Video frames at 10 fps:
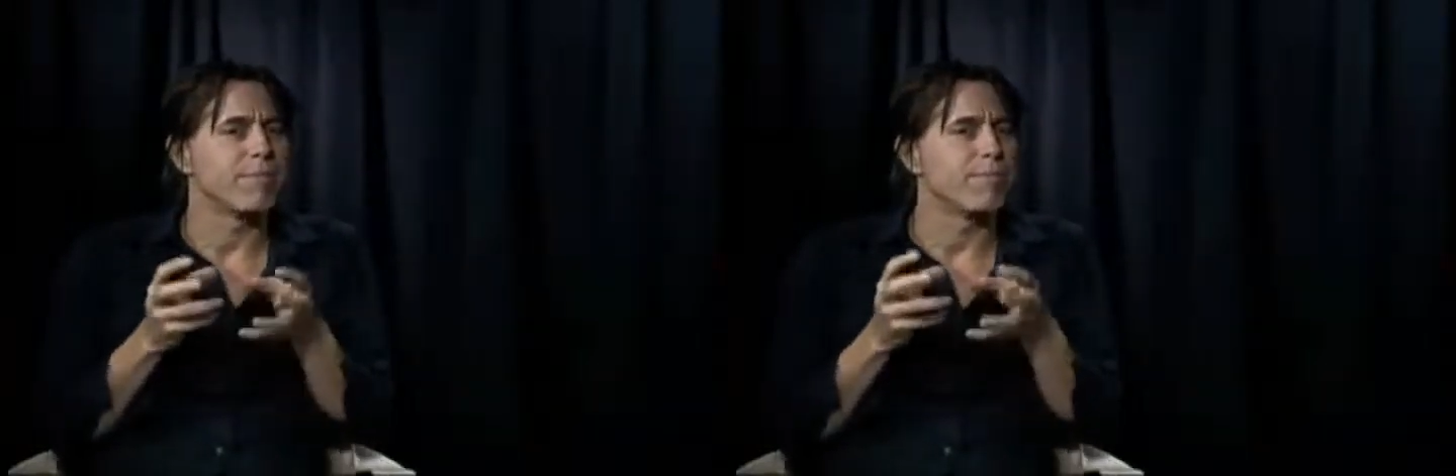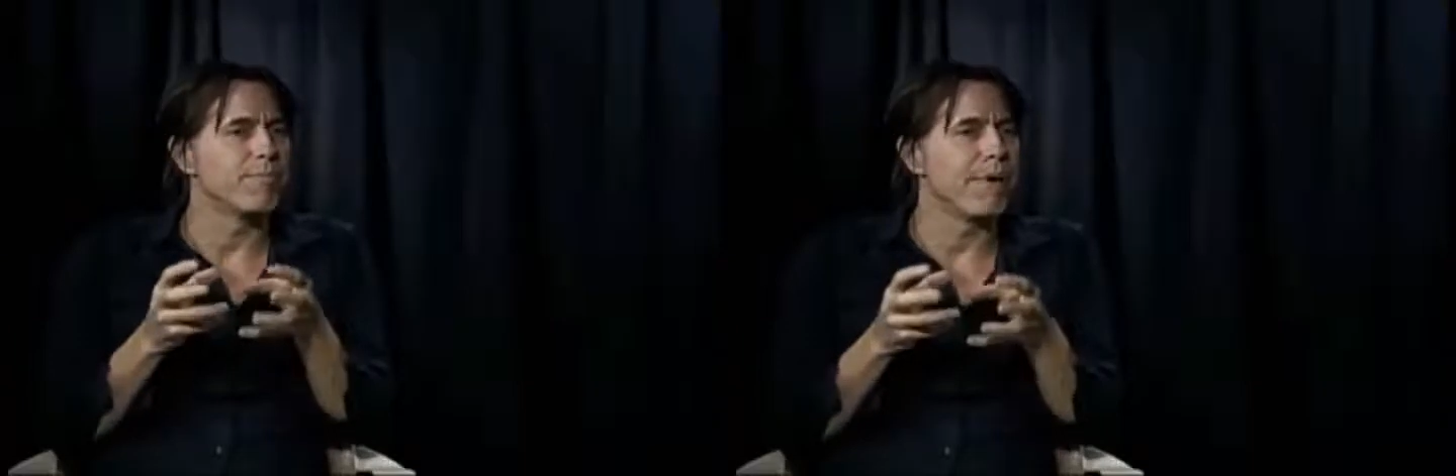
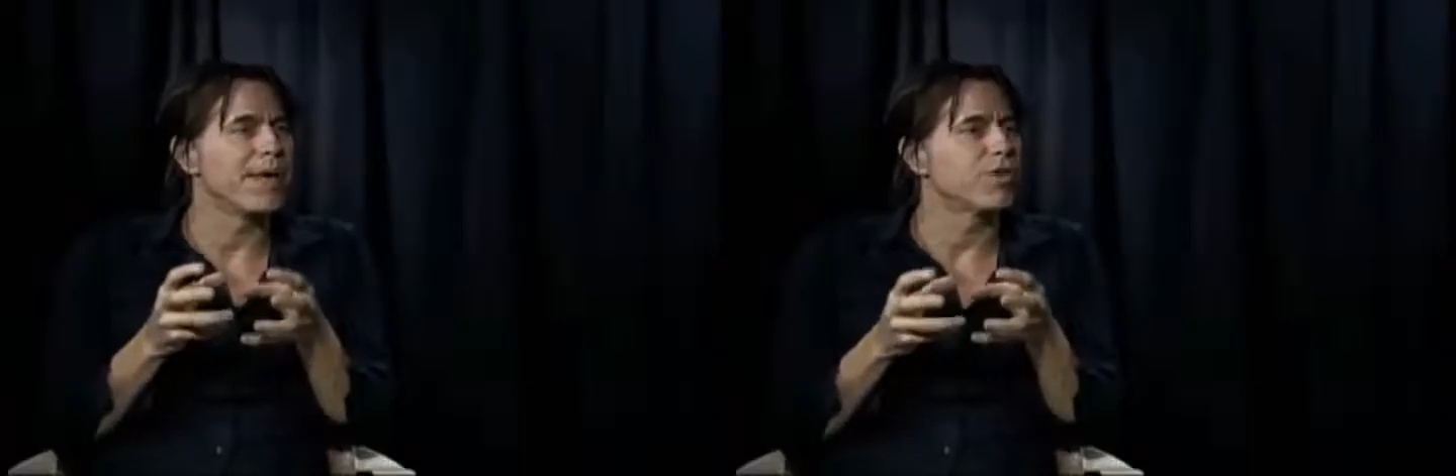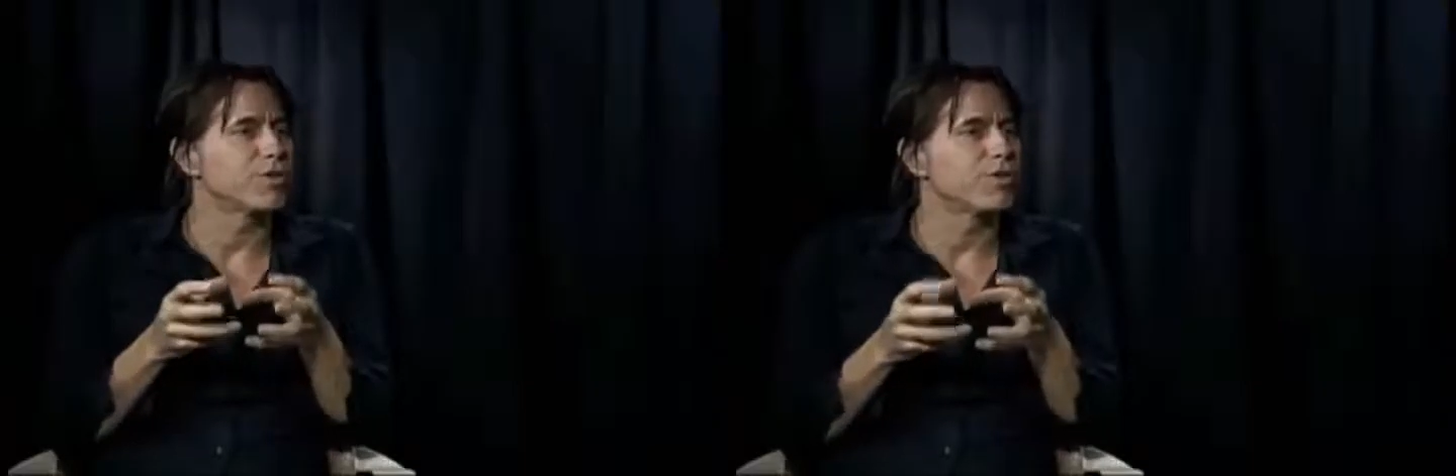
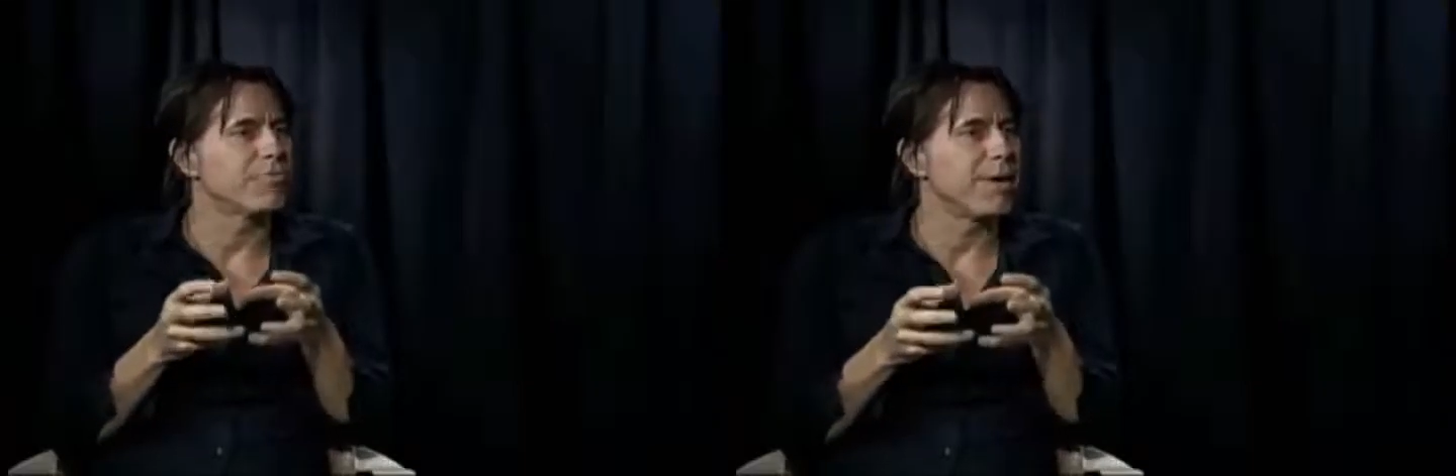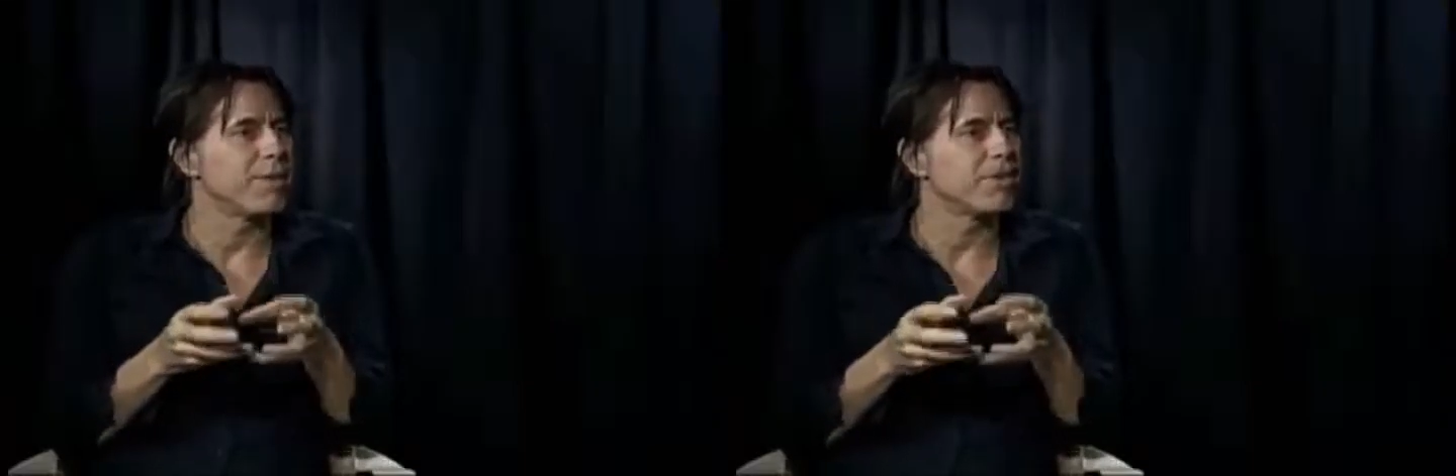
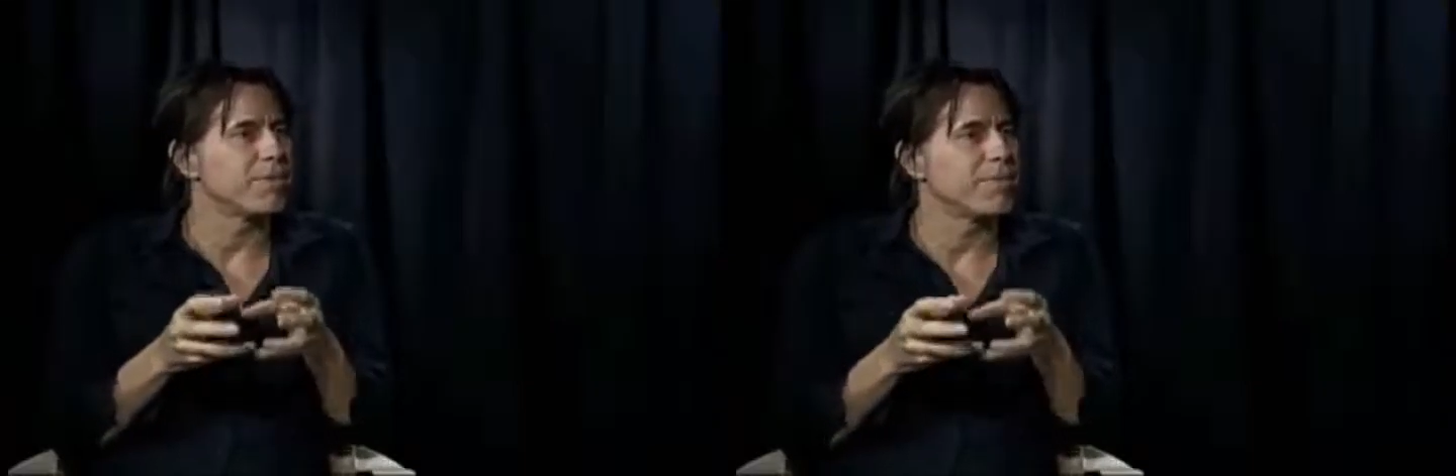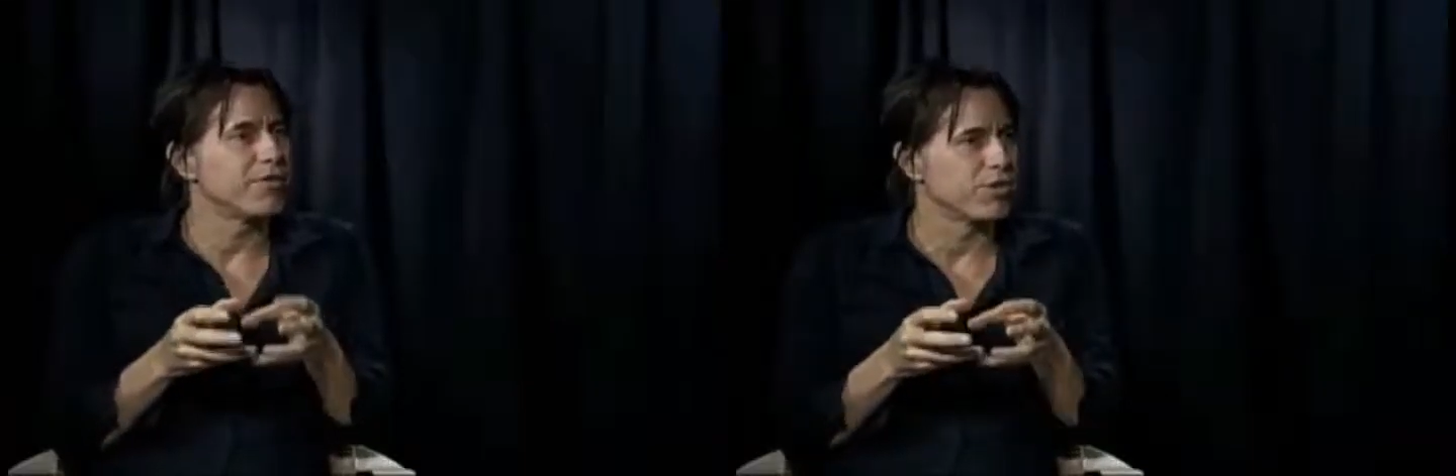major
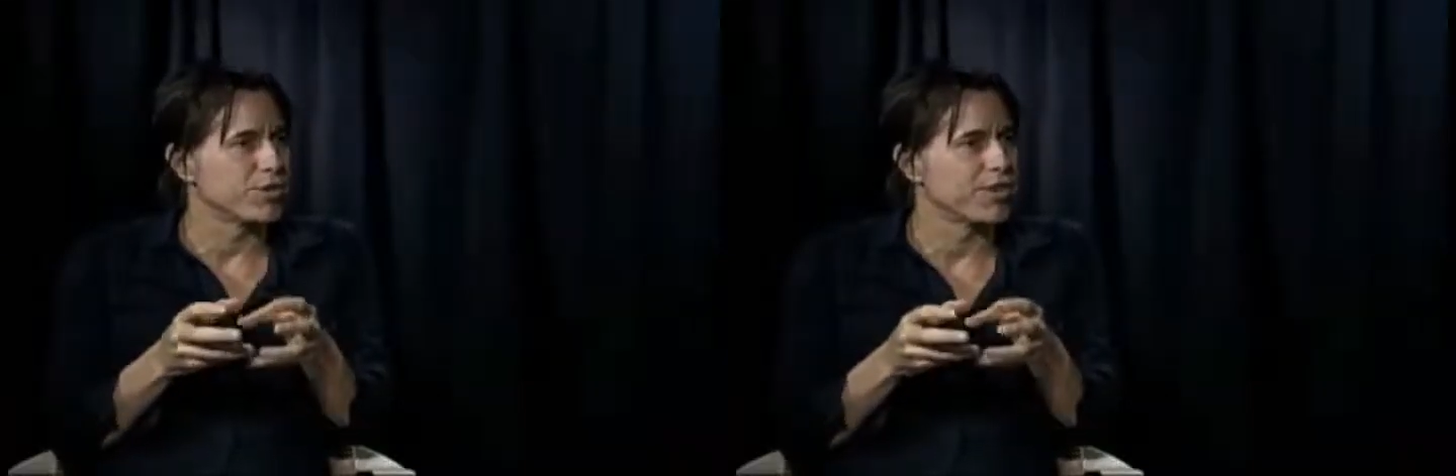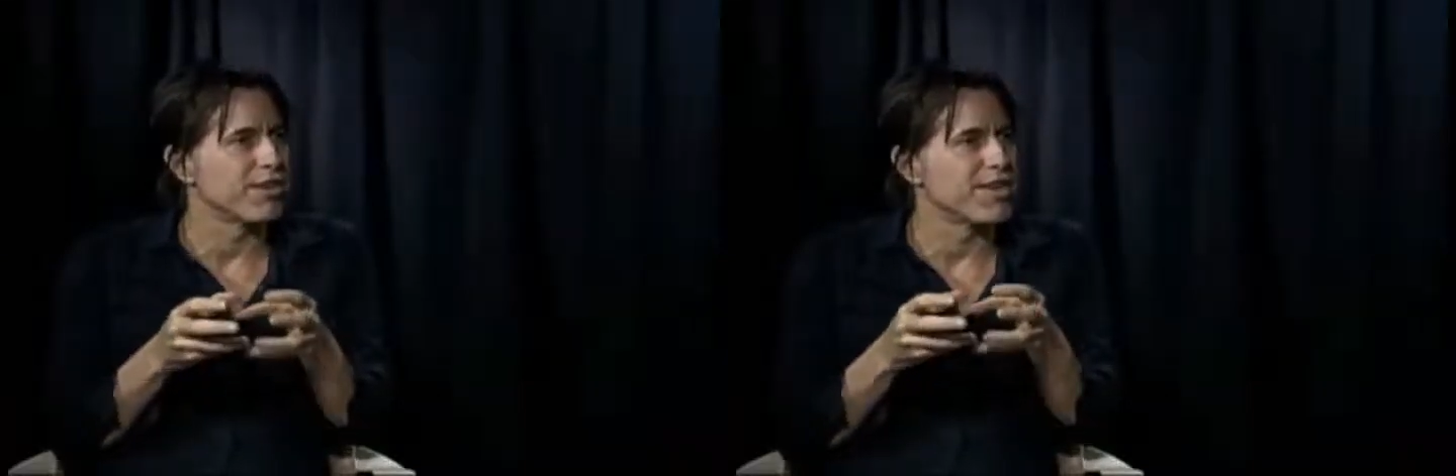minerals that are